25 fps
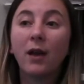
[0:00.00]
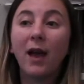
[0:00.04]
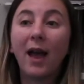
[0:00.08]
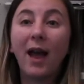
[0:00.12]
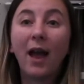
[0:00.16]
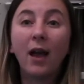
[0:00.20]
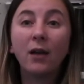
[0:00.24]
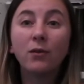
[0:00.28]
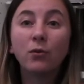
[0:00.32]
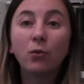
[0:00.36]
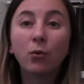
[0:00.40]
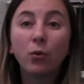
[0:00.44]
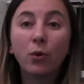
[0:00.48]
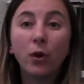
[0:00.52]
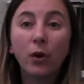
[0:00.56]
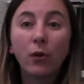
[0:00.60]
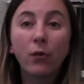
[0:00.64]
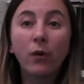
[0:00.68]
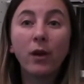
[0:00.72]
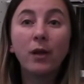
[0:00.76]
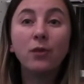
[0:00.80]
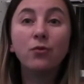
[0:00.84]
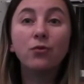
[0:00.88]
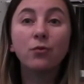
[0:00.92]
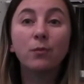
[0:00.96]
ad hoc
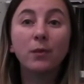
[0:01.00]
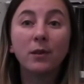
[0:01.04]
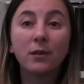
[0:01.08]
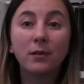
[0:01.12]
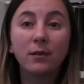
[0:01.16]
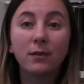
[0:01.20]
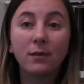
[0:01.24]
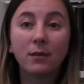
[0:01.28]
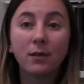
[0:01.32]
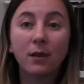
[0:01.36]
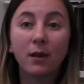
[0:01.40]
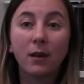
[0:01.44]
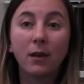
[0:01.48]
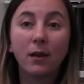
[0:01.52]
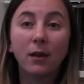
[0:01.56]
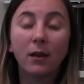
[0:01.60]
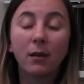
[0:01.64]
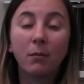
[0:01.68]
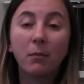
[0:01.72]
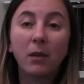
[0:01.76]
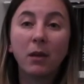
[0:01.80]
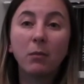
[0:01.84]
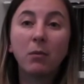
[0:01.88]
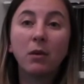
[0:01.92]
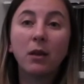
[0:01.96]
arrangements
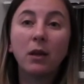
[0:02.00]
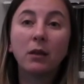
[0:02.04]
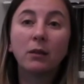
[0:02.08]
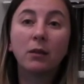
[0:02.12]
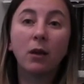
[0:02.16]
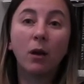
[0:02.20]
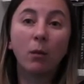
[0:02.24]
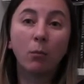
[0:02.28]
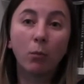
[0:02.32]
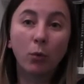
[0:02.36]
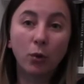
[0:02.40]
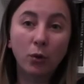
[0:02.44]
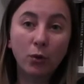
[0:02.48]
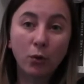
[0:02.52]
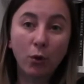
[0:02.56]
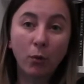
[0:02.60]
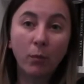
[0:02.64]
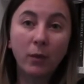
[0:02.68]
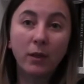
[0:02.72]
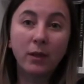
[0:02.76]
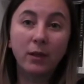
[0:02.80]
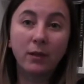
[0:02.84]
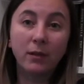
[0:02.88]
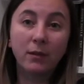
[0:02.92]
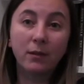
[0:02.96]
may be a lot more
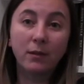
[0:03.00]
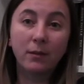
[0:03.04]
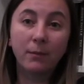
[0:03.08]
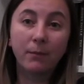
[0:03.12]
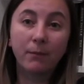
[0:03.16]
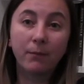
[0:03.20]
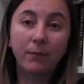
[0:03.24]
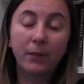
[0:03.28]
dominant